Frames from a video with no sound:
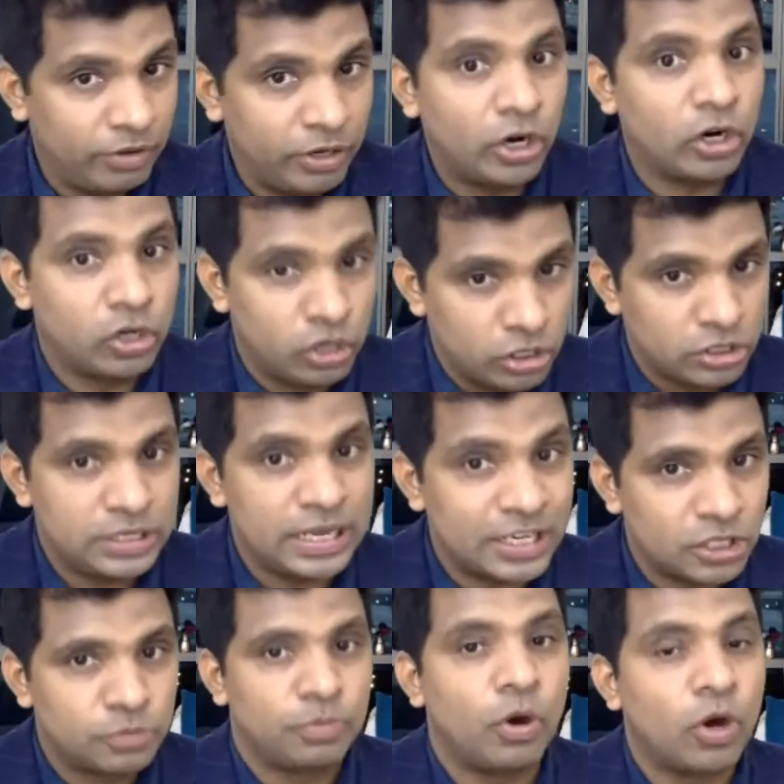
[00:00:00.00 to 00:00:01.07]
We not
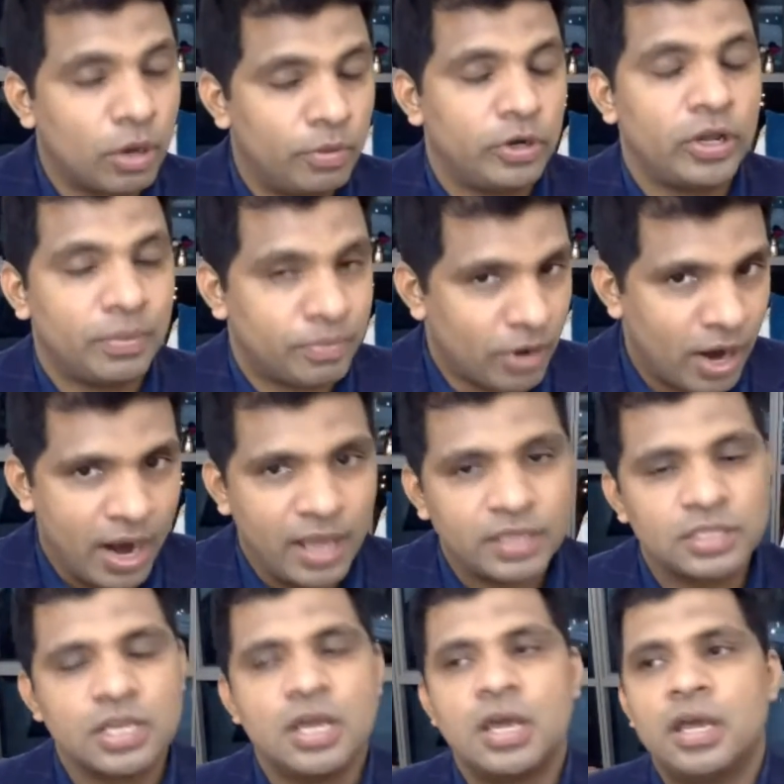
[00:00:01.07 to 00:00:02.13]
yet spoke about your
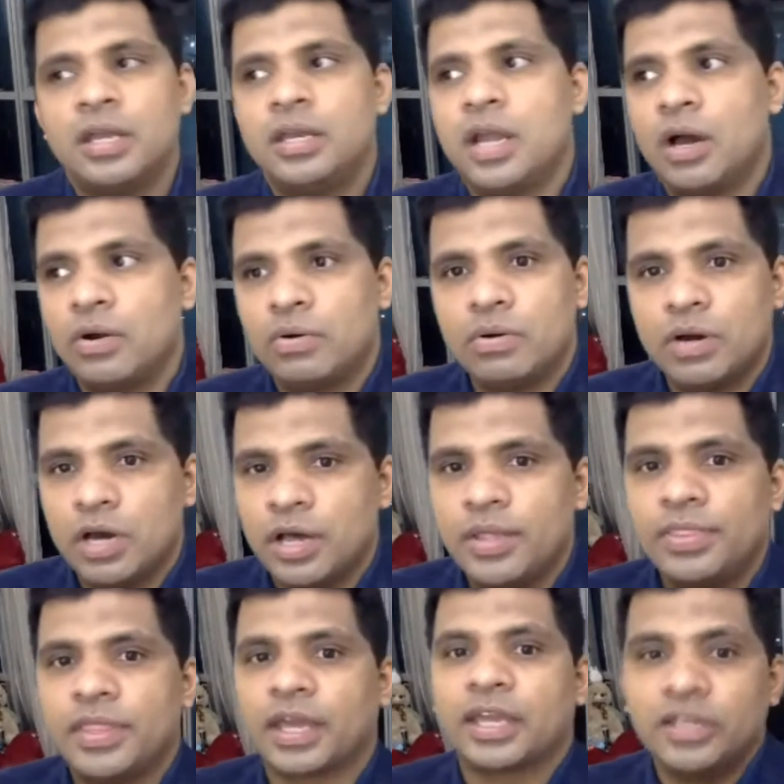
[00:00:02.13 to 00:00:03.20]
products. Now,
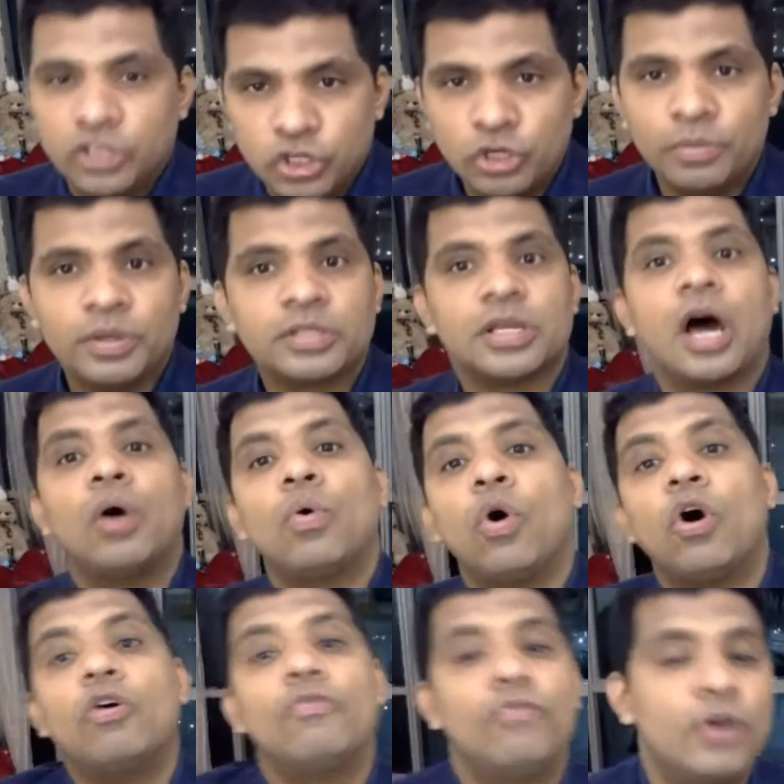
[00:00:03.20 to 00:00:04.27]
the consumers, how
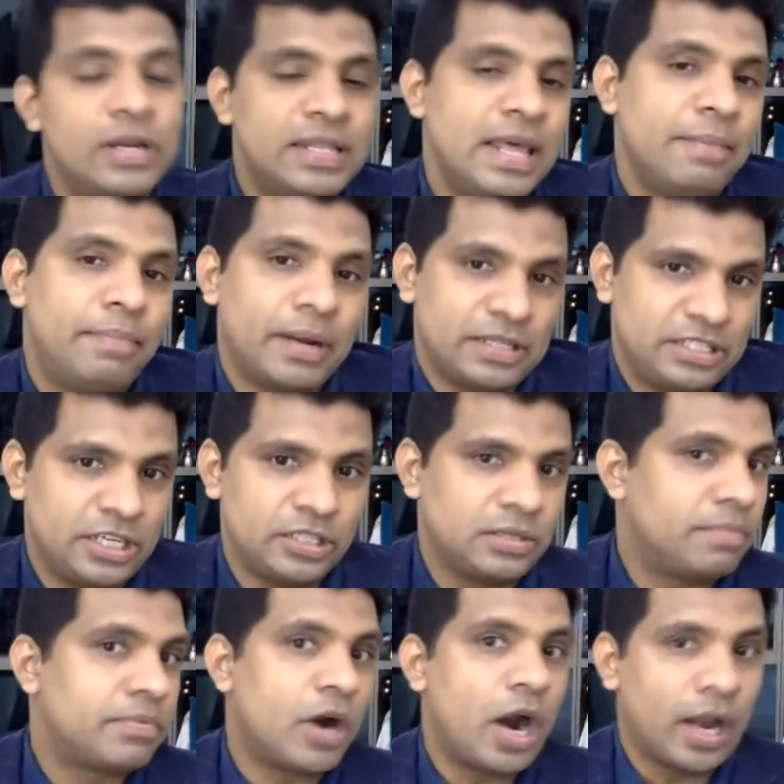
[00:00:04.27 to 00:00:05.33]
often they purchase
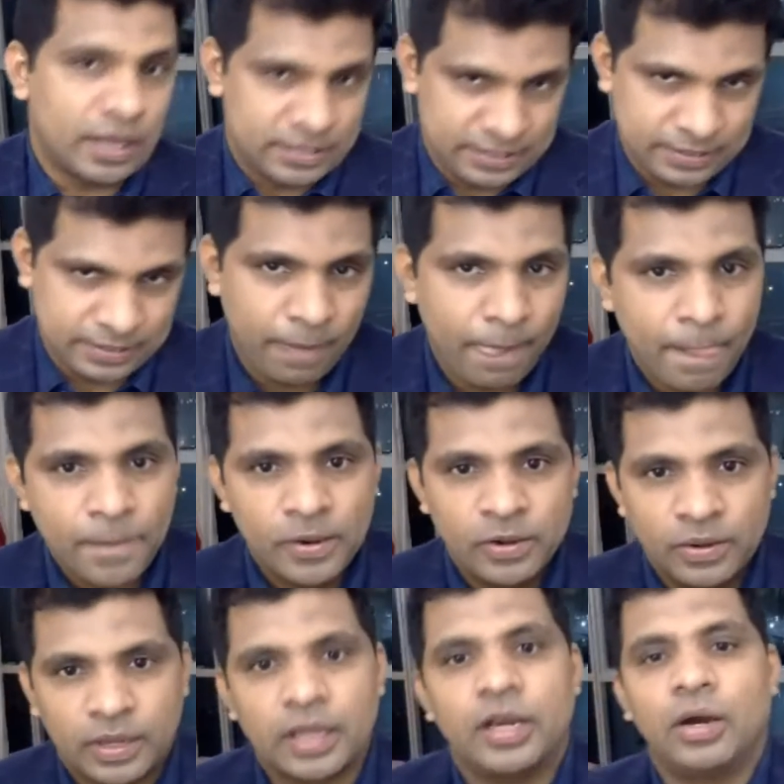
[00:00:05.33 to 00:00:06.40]
the products.
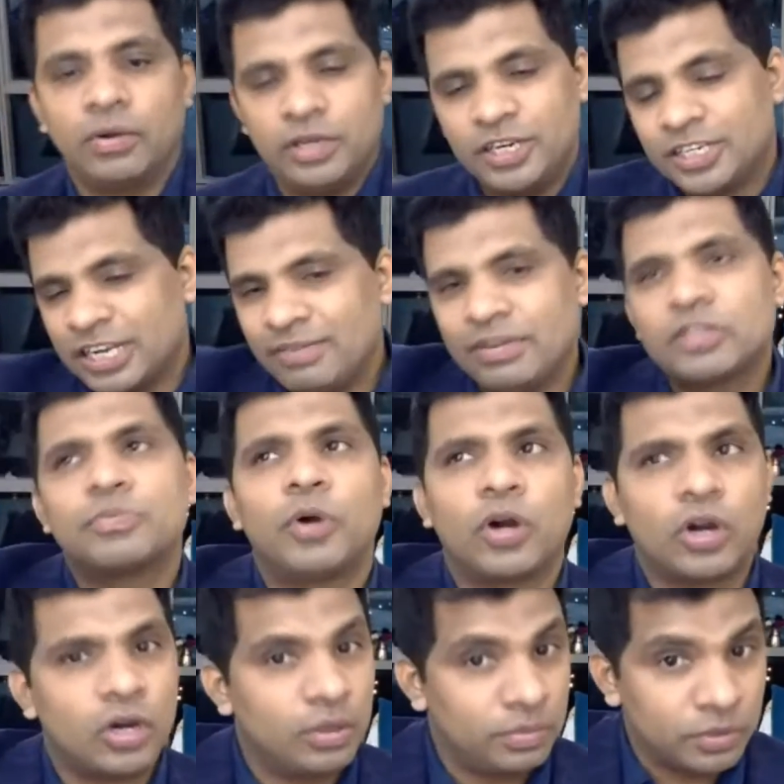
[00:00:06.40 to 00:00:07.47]
Okay, now initially we
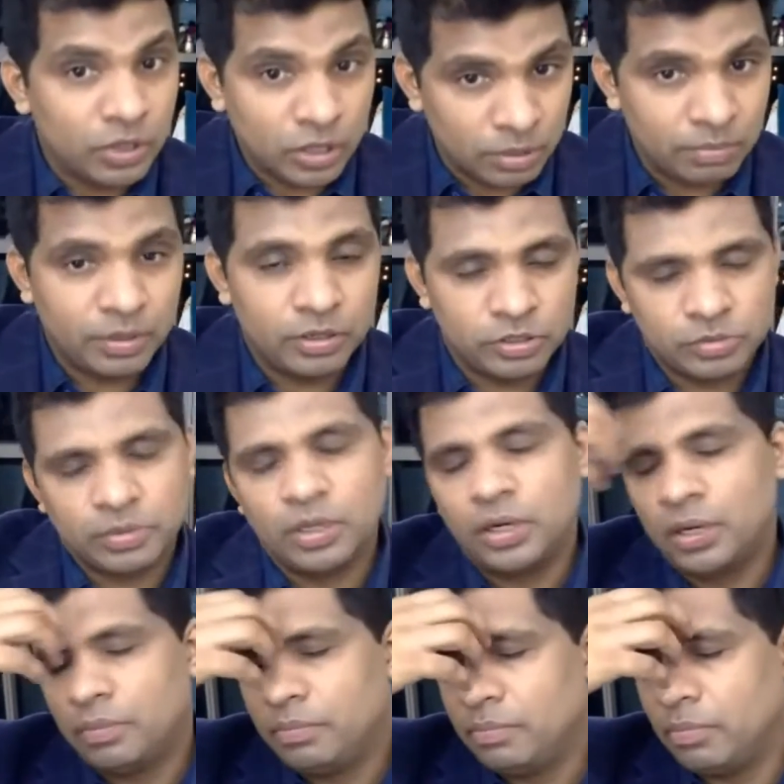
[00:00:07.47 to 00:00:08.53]
spoke about
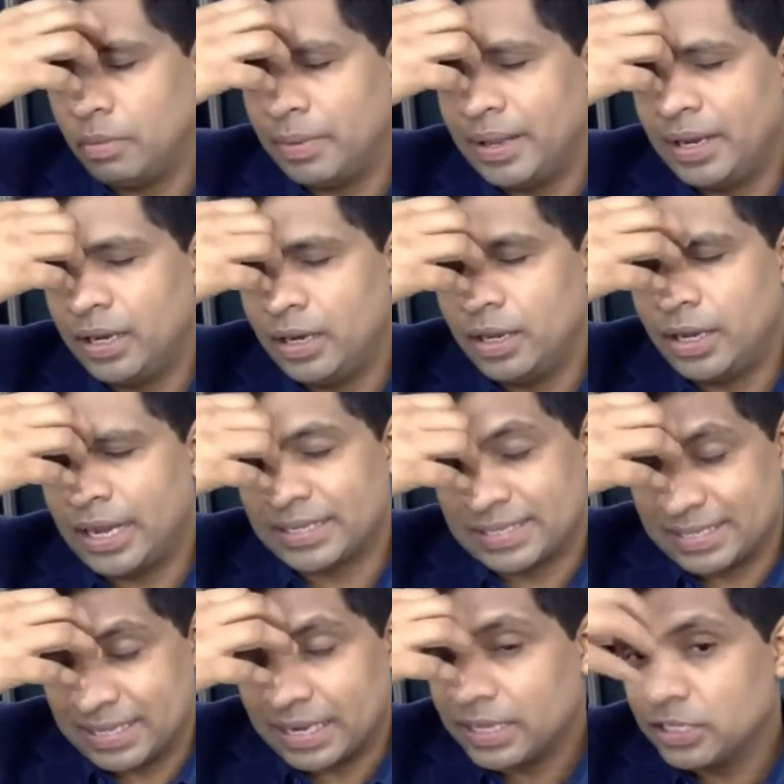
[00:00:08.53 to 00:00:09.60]
mobile
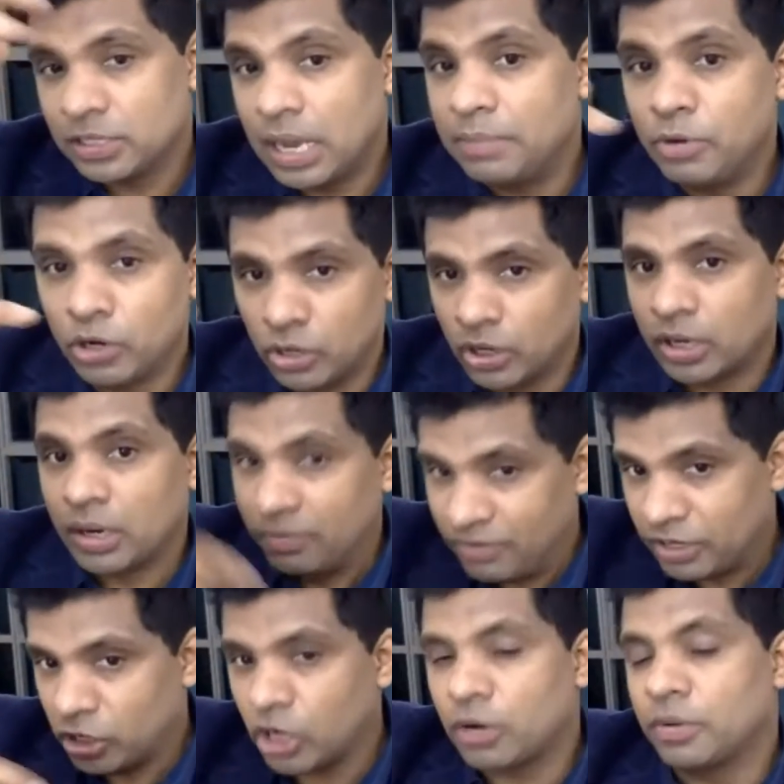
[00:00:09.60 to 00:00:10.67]
accessories. I'm not talking.
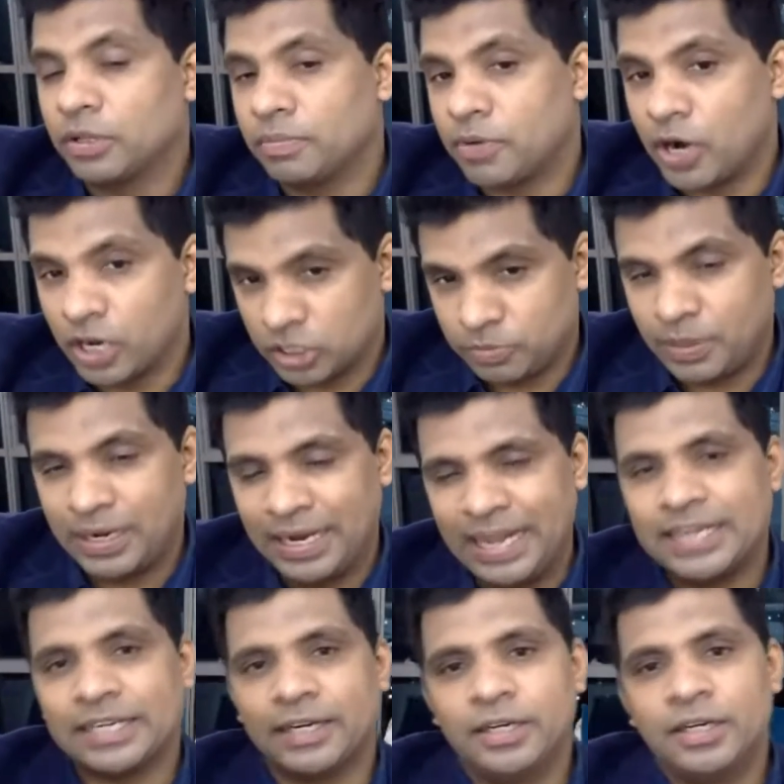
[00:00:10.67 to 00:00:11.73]
We'll talk about the products part
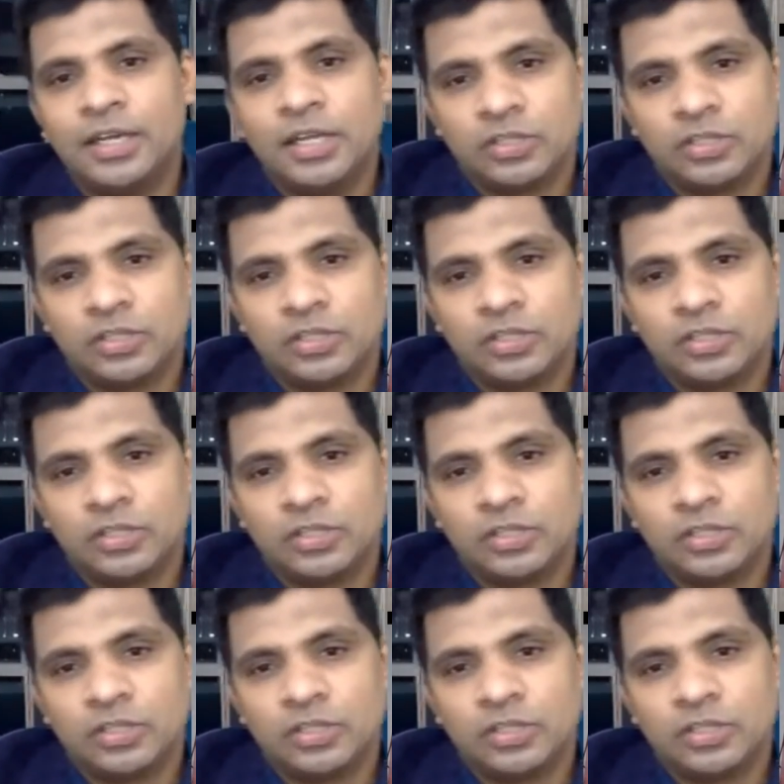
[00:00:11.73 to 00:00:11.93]
later.